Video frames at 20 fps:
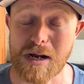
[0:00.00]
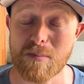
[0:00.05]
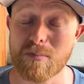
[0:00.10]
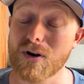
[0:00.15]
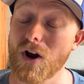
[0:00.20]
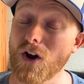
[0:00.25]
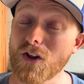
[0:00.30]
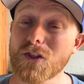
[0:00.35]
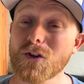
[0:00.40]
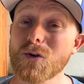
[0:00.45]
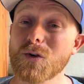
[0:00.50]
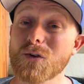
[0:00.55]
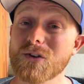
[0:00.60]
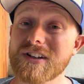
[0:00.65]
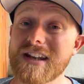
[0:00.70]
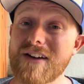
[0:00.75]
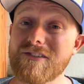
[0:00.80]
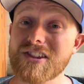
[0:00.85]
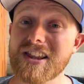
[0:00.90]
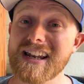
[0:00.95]
But I thought,
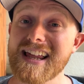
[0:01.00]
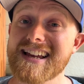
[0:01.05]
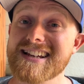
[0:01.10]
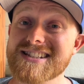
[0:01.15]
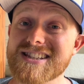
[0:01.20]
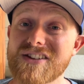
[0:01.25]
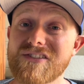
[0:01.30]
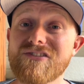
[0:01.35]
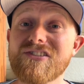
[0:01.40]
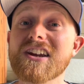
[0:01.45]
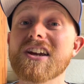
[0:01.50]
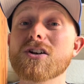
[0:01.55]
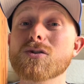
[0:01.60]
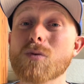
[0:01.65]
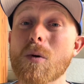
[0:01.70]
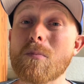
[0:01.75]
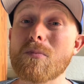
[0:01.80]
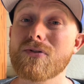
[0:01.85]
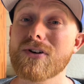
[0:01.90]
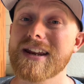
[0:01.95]
nevertheless, the figures
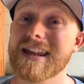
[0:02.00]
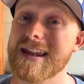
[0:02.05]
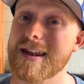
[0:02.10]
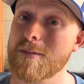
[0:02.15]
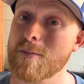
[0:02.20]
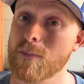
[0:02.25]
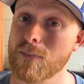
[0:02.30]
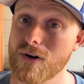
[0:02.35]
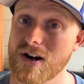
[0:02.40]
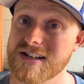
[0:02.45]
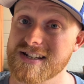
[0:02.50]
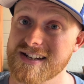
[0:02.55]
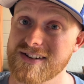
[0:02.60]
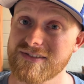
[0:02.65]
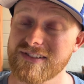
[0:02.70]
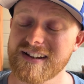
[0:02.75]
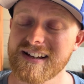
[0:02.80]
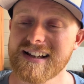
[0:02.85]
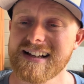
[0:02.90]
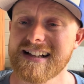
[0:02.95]
were pretty impressive.